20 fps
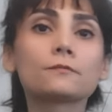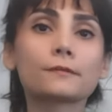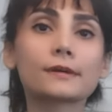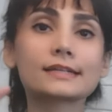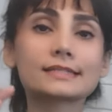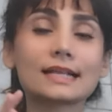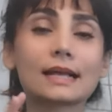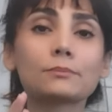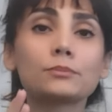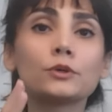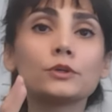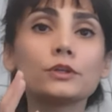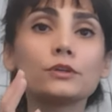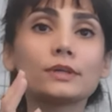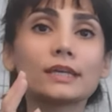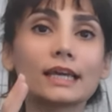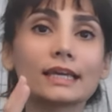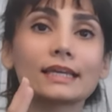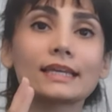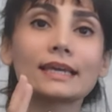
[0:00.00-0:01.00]
for example,
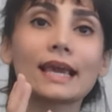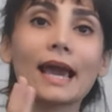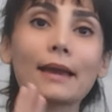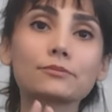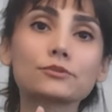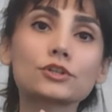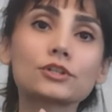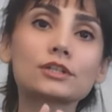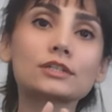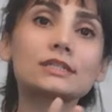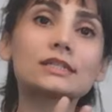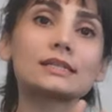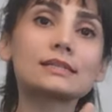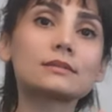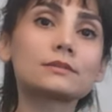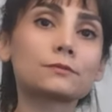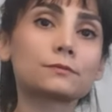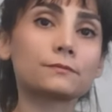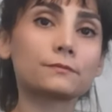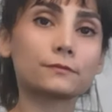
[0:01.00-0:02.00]
you can capture the
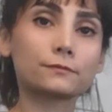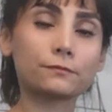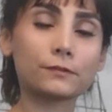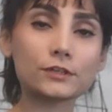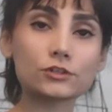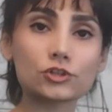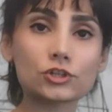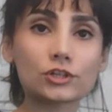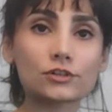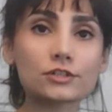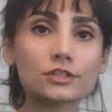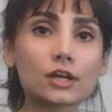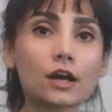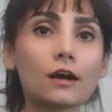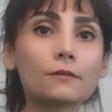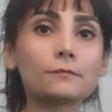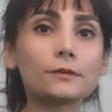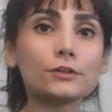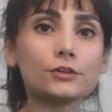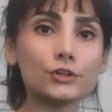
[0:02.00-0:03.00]
features
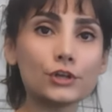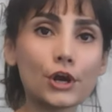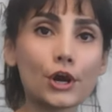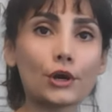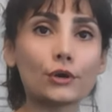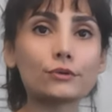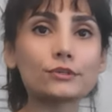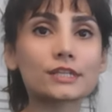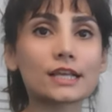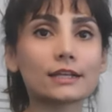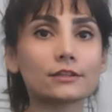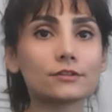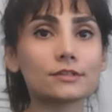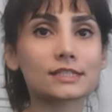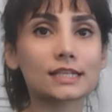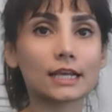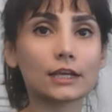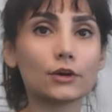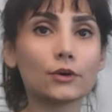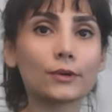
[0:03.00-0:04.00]
of a nose and you
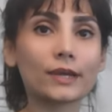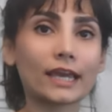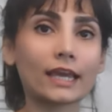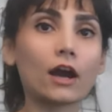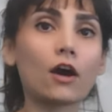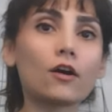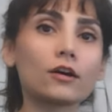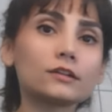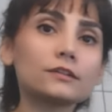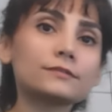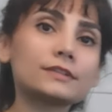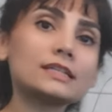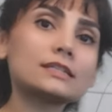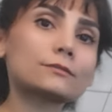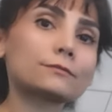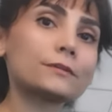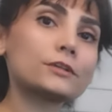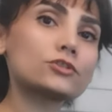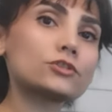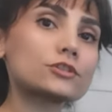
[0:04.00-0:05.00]
say, okay, all of
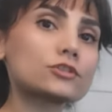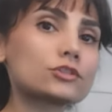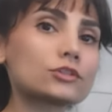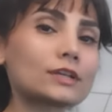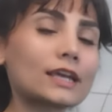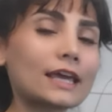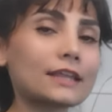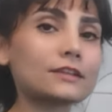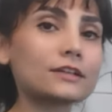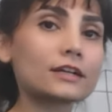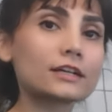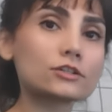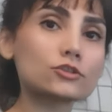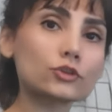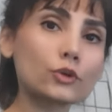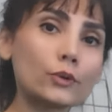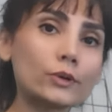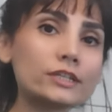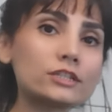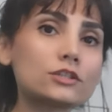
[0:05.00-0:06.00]
these features together
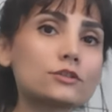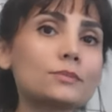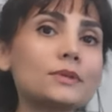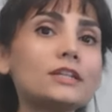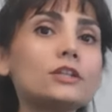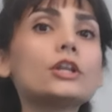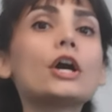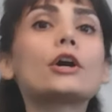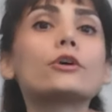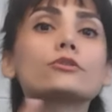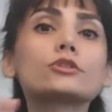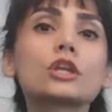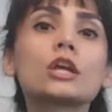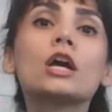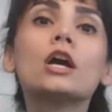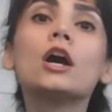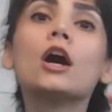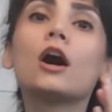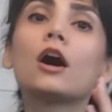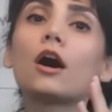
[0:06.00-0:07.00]
is going to be nose.
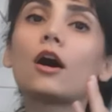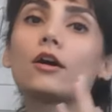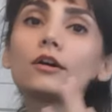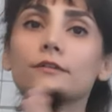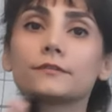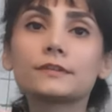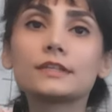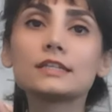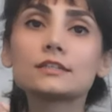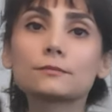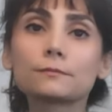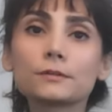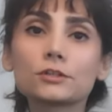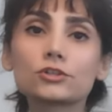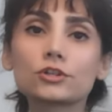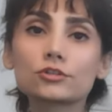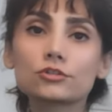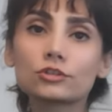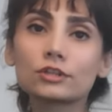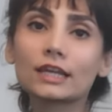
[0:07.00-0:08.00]
All of these
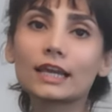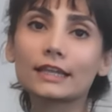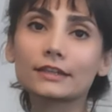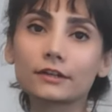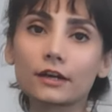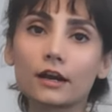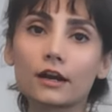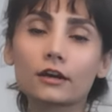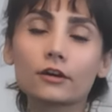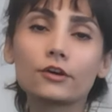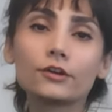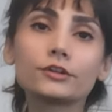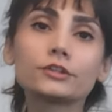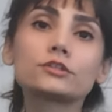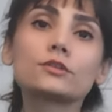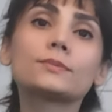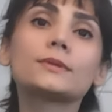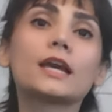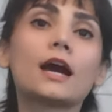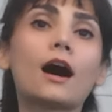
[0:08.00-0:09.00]
features together are going
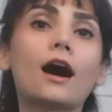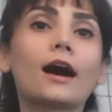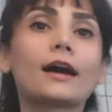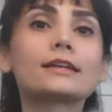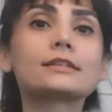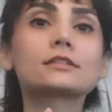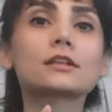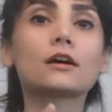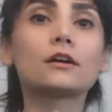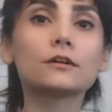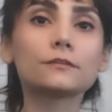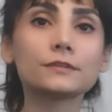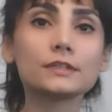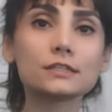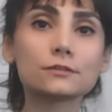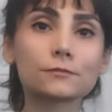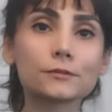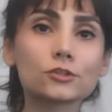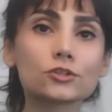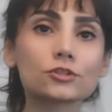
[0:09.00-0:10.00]
to be eyes. All of
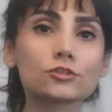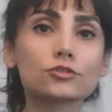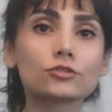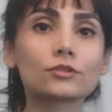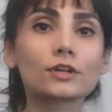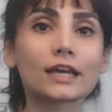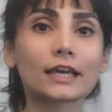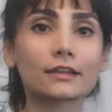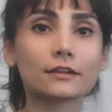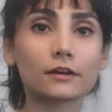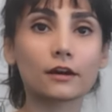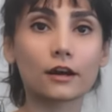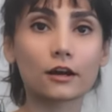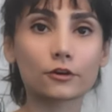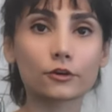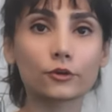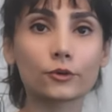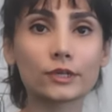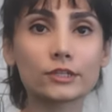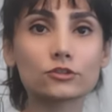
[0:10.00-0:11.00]
these features together
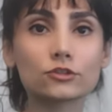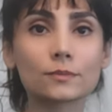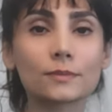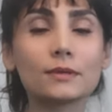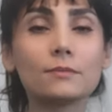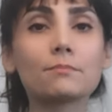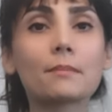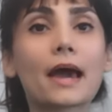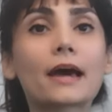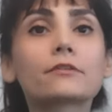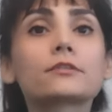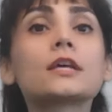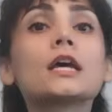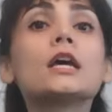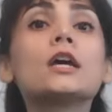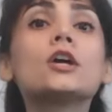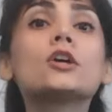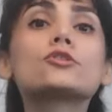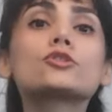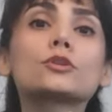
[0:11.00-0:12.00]
are going to be mouth.
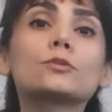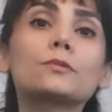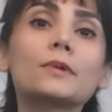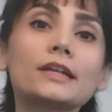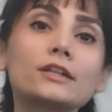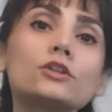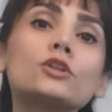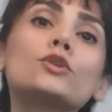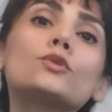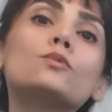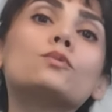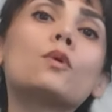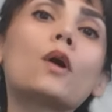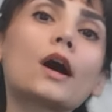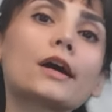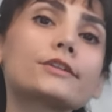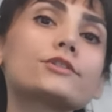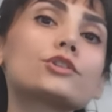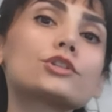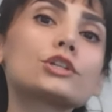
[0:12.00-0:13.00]
So when you
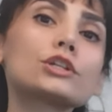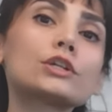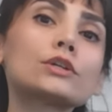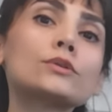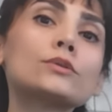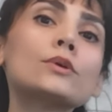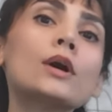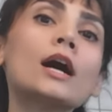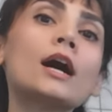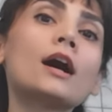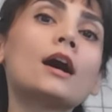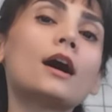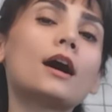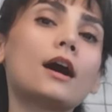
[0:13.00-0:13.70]
want to